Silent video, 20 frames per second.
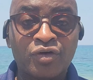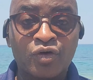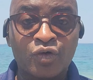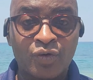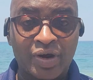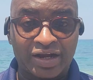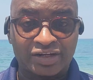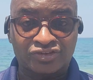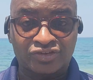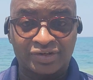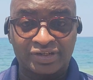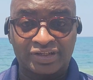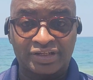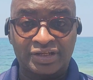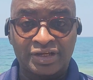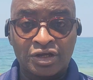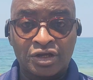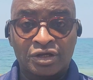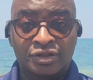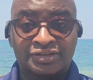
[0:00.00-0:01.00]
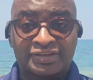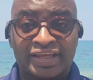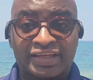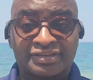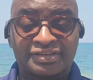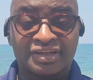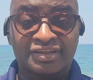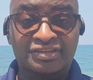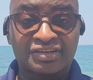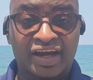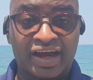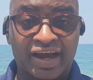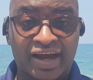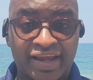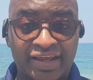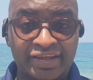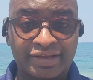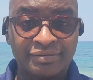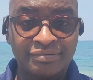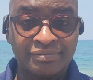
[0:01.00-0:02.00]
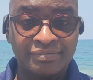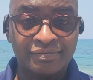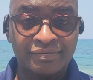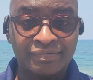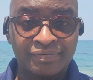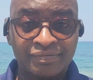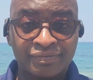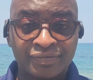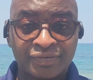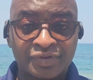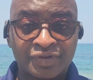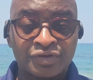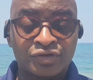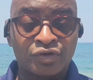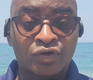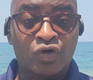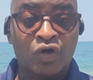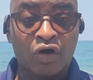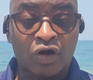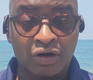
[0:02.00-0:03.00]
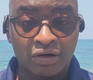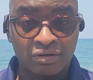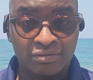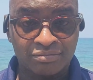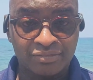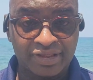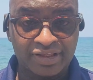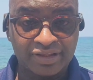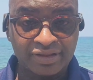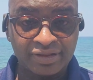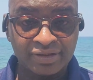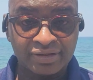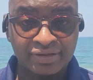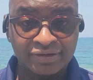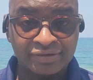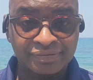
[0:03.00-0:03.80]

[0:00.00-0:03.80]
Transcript: who actually take the time to call me,